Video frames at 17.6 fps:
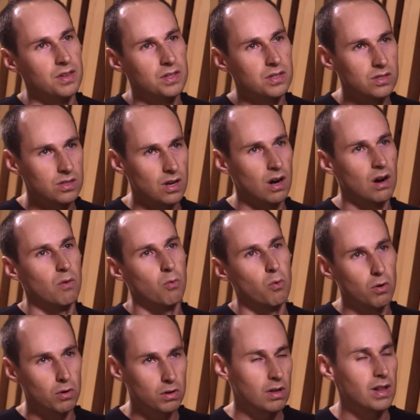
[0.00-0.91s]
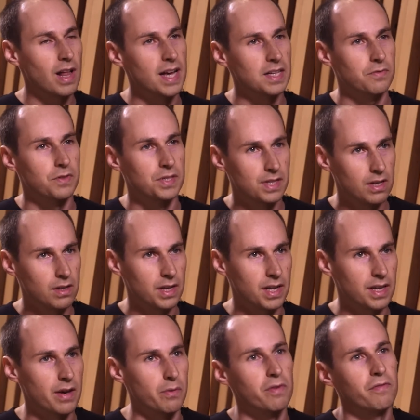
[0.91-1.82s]
This is our world-class
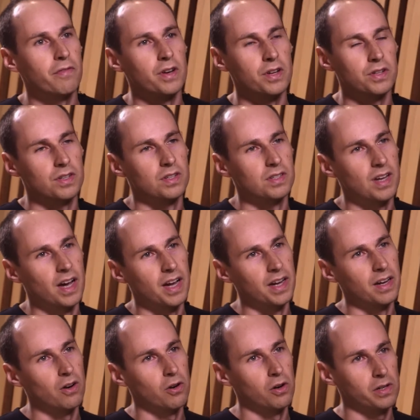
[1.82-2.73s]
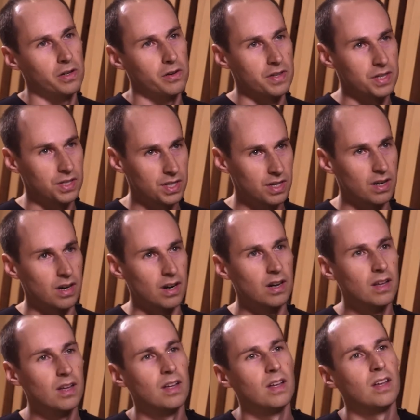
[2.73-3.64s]
facility that we finished designing earlier this year.